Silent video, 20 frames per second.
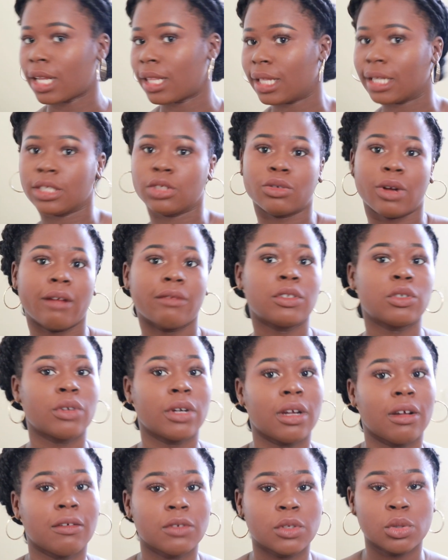I like drive
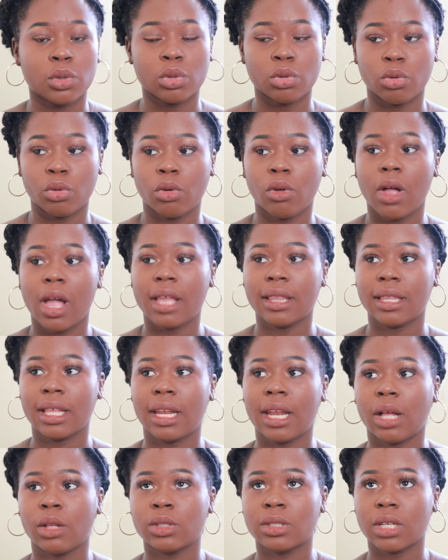straight off to school, and
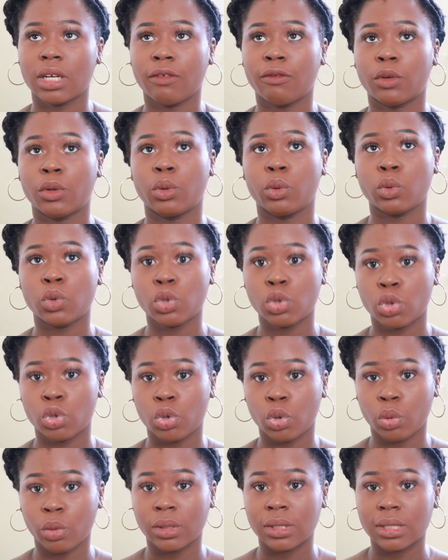then I'll study for those
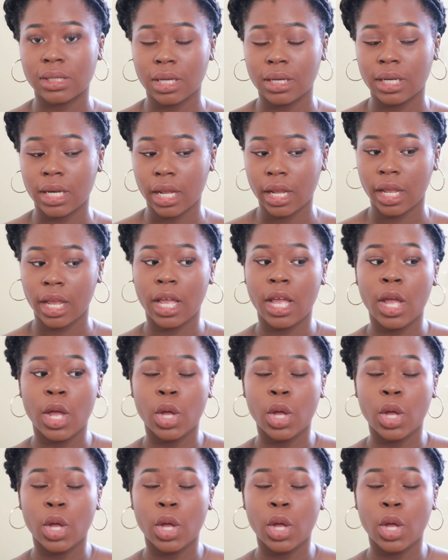2 on Sunday.